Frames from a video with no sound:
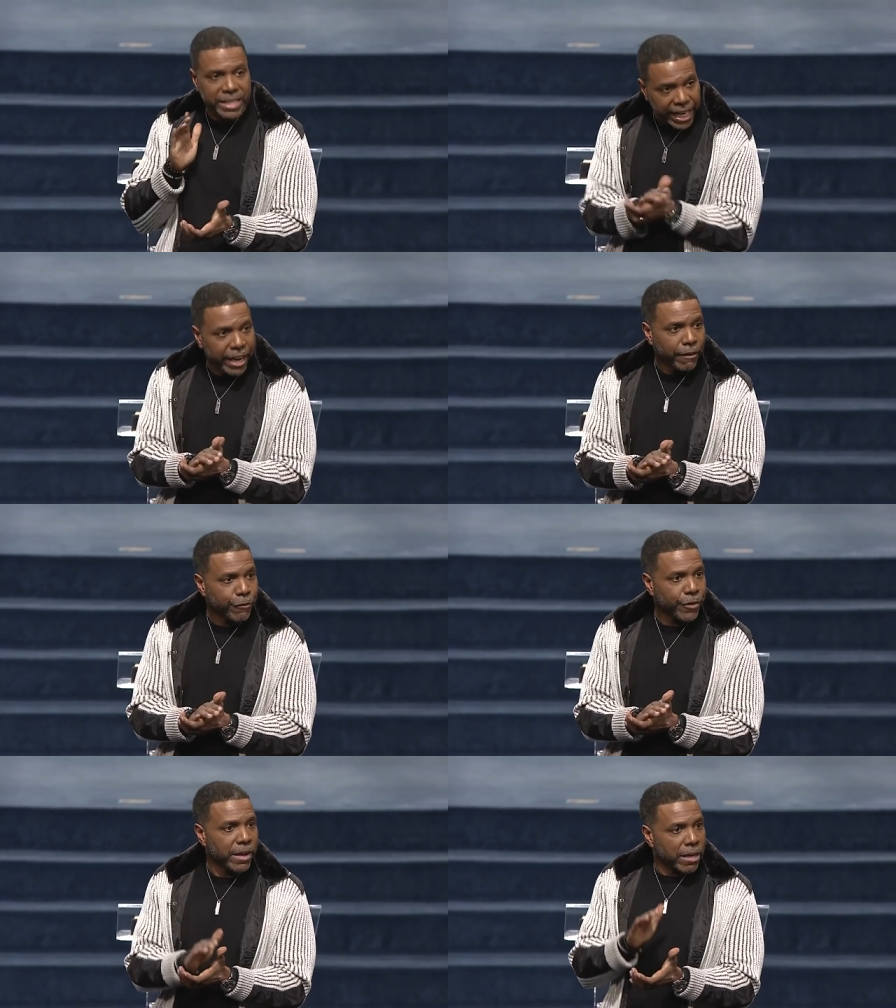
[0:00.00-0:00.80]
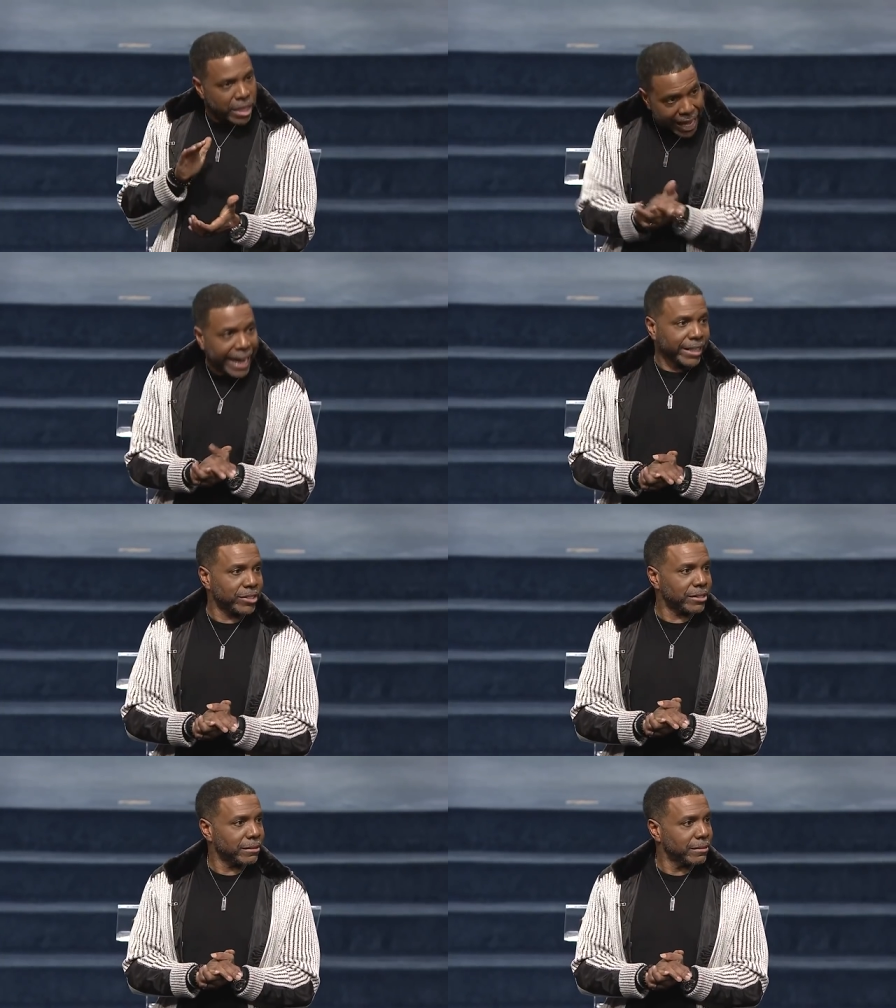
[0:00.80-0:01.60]
give
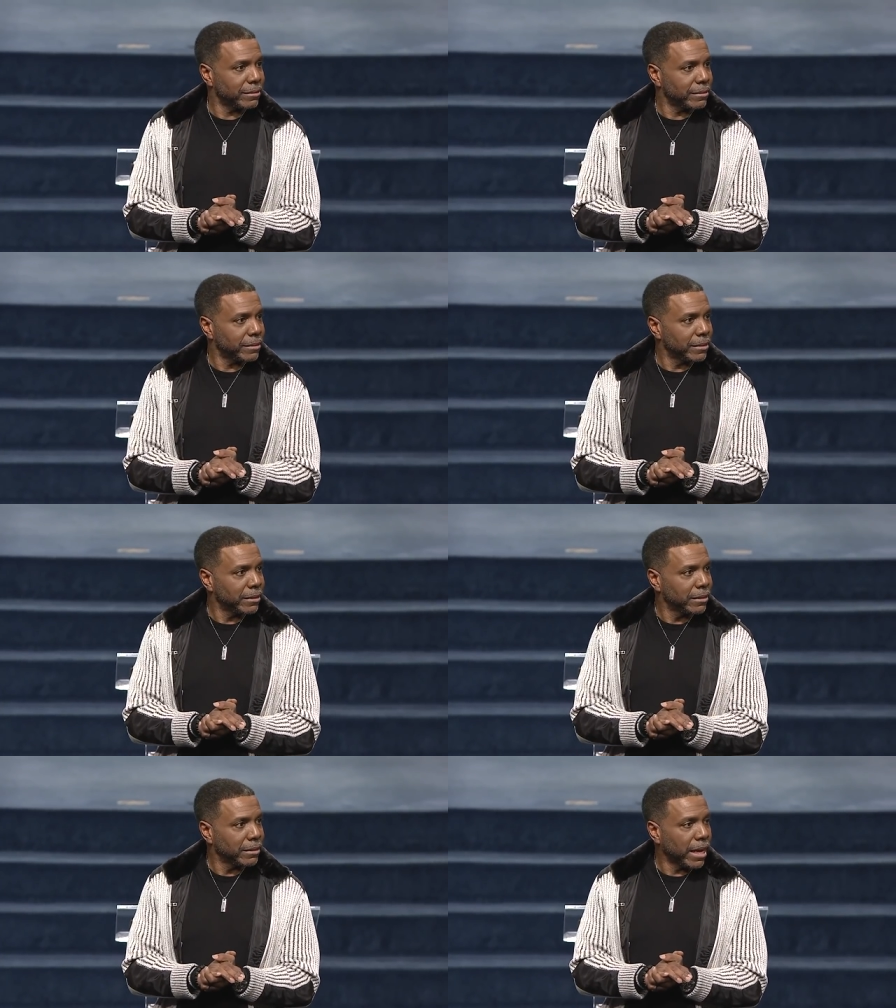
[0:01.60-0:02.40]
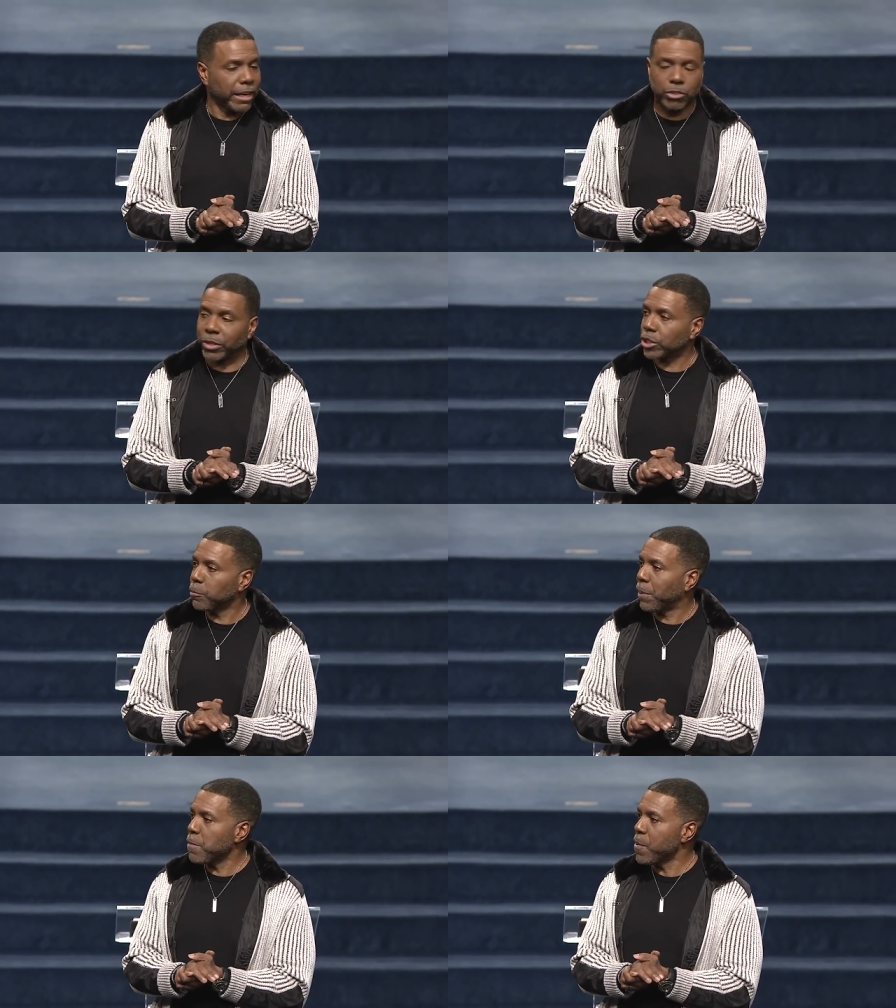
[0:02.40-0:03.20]
thanks. And as
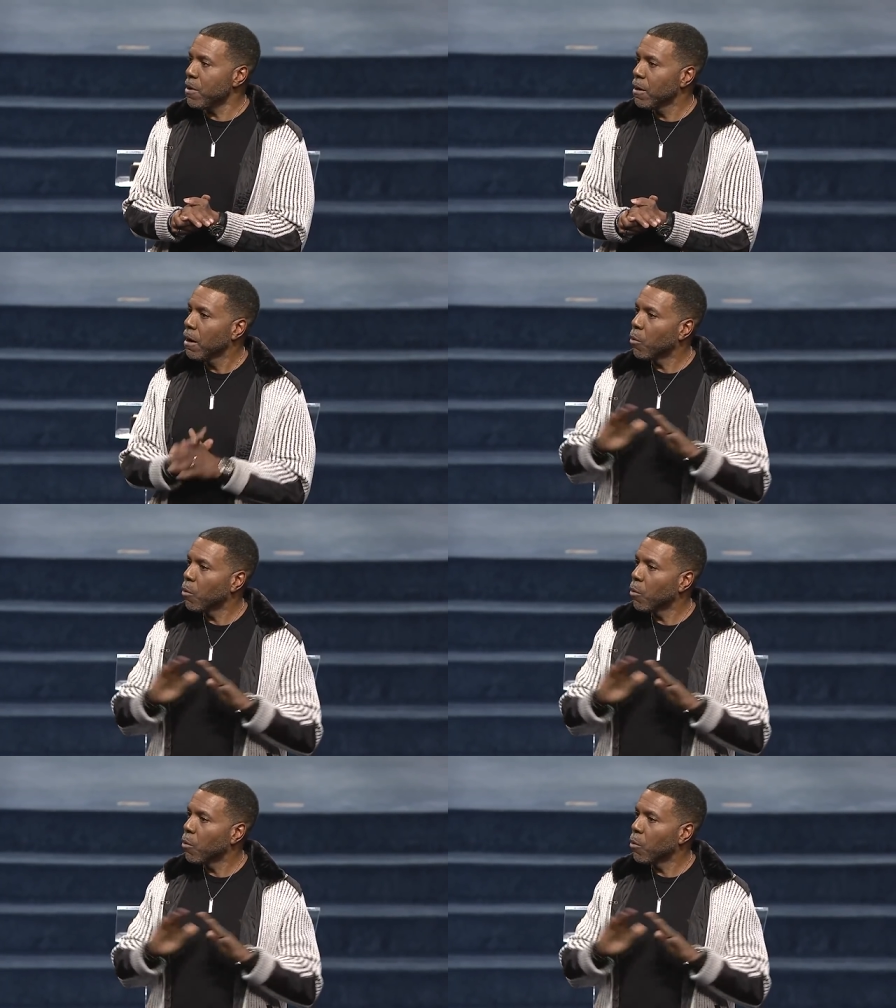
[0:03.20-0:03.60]
Christian people,